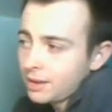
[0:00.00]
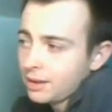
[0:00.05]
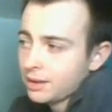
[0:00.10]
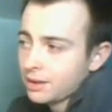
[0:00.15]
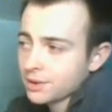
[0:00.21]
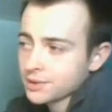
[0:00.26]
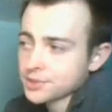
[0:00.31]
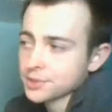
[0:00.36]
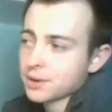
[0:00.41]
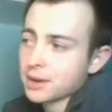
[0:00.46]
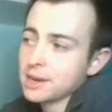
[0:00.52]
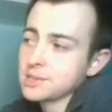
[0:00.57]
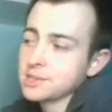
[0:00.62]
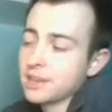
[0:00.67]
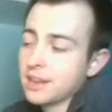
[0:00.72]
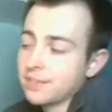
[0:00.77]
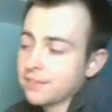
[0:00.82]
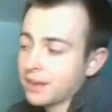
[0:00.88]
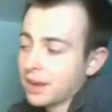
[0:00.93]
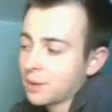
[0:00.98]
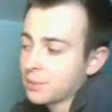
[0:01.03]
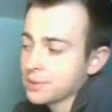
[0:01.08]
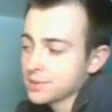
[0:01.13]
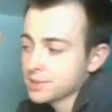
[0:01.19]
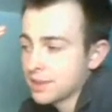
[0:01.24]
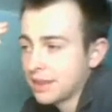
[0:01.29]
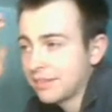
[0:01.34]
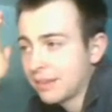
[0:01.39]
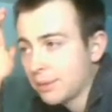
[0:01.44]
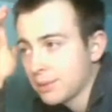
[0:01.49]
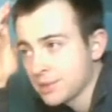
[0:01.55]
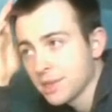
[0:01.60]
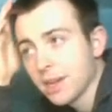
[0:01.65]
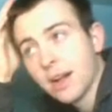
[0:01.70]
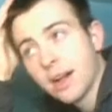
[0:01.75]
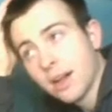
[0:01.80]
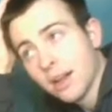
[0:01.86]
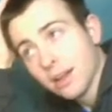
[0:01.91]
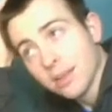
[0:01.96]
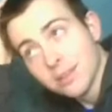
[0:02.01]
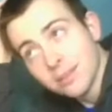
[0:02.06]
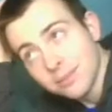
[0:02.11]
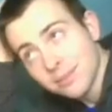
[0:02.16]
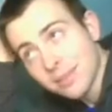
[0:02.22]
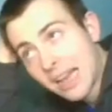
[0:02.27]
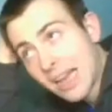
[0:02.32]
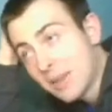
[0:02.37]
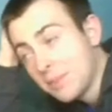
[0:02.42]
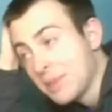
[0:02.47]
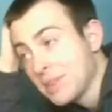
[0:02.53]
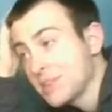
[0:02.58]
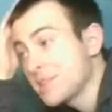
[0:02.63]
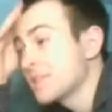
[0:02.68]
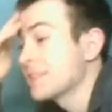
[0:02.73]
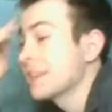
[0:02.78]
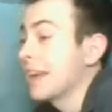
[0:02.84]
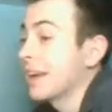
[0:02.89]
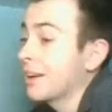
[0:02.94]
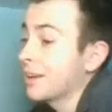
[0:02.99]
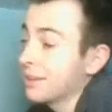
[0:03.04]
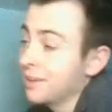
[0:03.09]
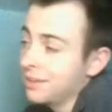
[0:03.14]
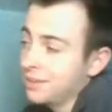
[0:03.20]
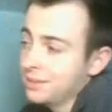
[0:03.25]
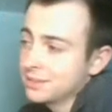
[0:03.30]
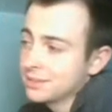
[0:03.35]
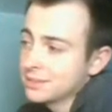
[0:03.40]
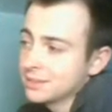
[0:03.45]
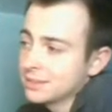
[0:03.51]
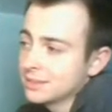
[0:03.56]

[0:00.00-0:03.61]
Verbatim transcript: Also, guys, if I was Ta, I'd be scared